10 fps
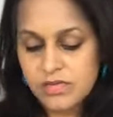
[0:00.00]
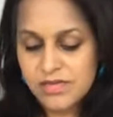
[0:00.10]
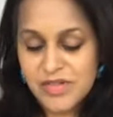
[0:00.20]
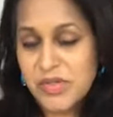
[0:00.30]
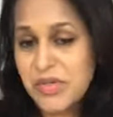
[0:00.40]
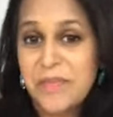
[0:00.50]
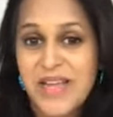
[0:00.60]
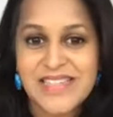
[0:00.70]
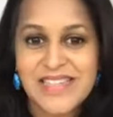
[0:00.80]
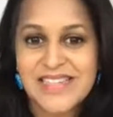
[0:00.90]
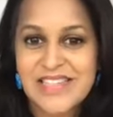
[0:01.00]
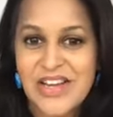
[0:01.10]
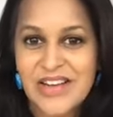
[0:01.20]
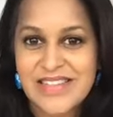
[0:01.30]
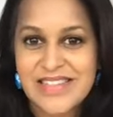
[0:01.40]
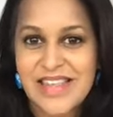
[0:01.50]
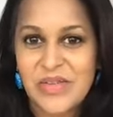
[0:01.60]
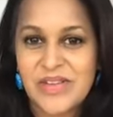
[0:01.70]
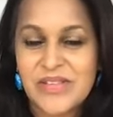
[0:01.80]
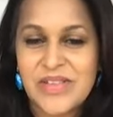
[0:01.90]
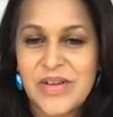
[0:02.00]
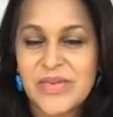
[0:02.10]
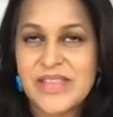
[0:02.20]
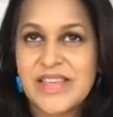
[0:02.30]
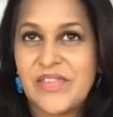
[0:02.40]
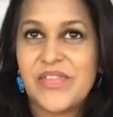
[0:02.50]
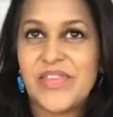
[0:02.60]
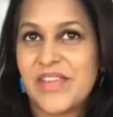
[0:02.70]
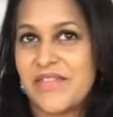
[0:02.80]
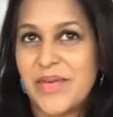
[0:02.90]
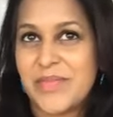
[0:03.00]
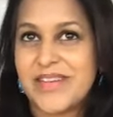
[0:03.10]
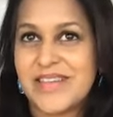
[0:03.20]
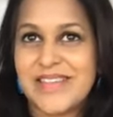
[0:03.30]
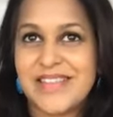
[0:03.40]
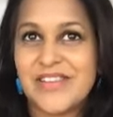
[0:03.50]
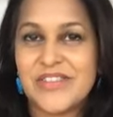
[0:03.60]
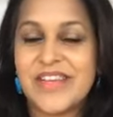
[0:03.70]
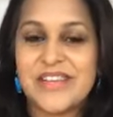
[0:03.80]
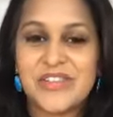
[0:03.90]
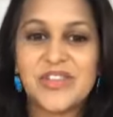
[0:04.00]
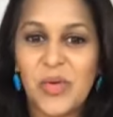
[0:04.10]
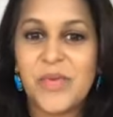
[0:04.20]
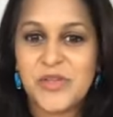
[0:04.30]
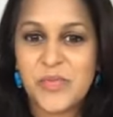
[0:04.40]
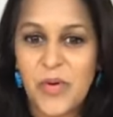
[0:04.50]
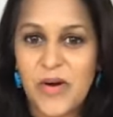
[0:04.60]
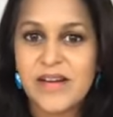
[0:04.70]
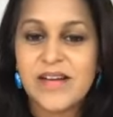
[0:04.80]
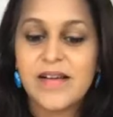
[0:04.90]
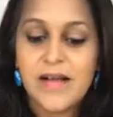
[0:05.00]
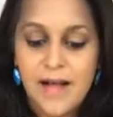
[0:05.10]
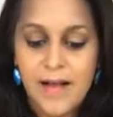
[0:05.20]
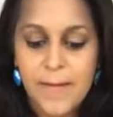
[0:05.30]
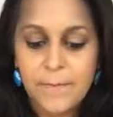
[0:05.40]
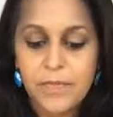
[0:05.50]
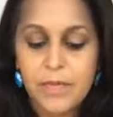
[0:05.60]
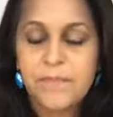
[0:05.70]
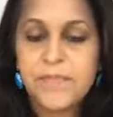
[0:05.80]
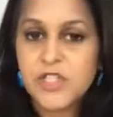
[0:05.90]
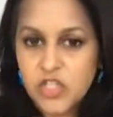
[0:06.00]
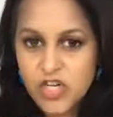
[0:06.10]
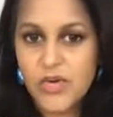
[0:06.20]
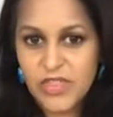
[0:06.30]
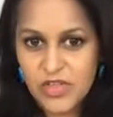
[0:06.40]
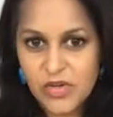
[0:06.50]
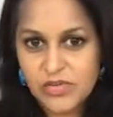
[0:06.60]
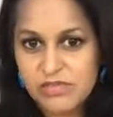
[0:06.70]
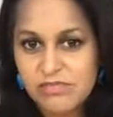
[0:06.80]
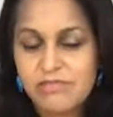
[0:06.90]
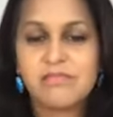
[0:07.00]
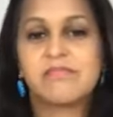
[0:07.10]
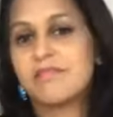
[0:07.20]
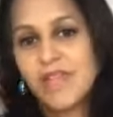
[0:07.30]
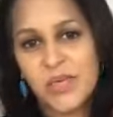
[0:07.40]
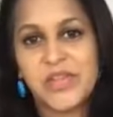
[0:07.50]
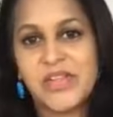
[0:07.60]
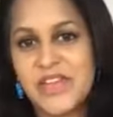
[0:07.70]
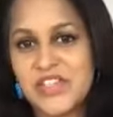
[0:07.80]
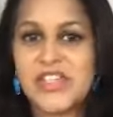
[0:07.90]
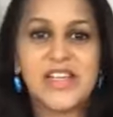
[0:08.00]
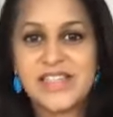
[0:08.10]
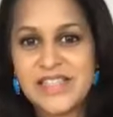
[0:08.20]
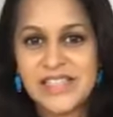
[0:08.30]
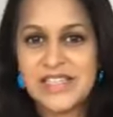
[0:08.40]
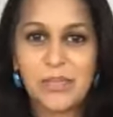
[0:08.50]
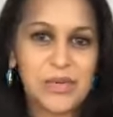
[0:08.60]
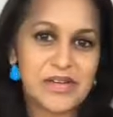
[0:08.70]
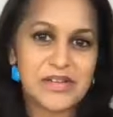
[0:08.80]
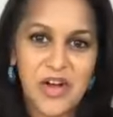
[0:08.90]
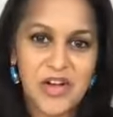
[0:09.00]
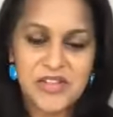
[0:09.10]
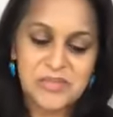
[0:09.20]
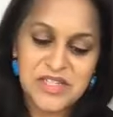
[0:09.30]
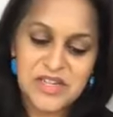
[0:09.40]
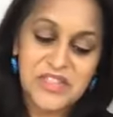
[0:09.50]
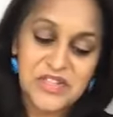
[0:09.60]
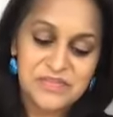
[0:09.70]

there's amazing detoxes that you can do that would leave you feeling vibrant. There's like so much more, but start with those. We'll eventually get to the deeper, awesome stuff too.